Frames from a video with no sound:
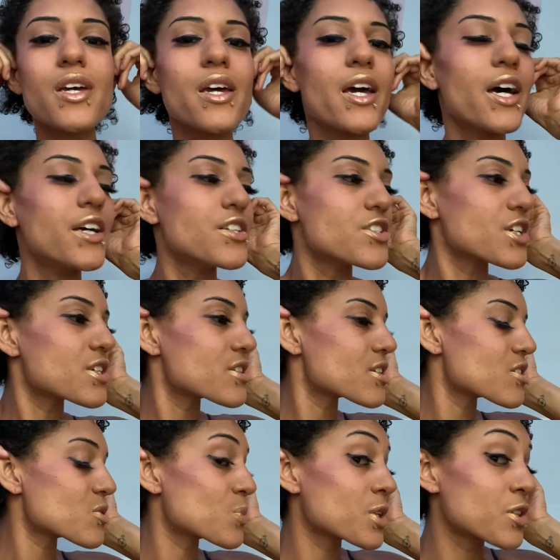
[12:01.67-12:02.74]
And just
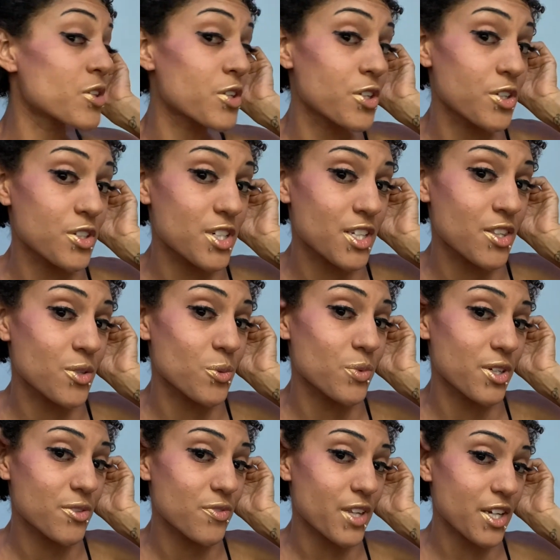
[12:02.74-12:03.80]
as we learned in the
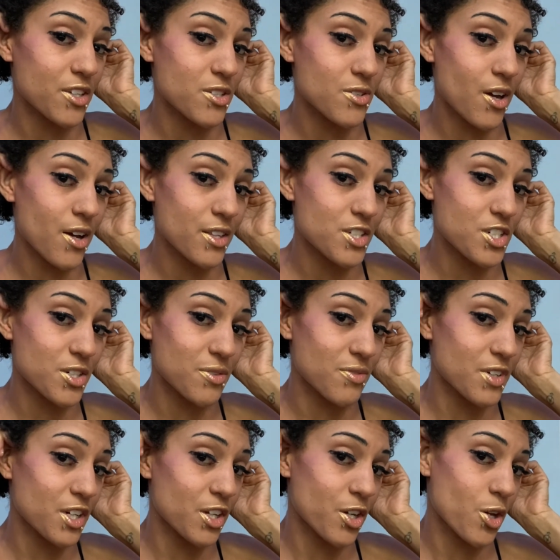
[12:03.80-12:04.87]
reflexology
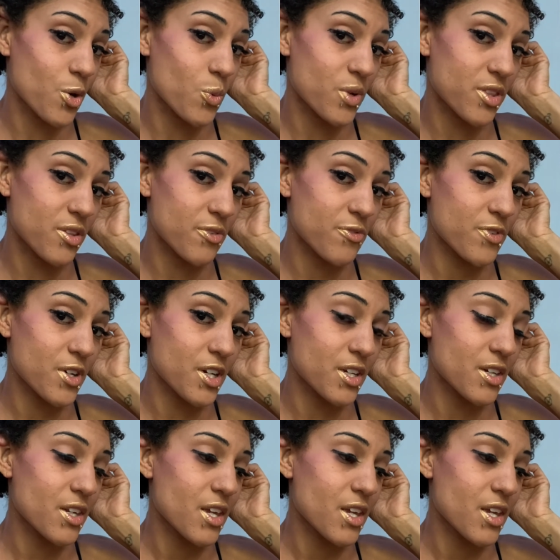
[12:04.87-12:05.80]
video with the foot,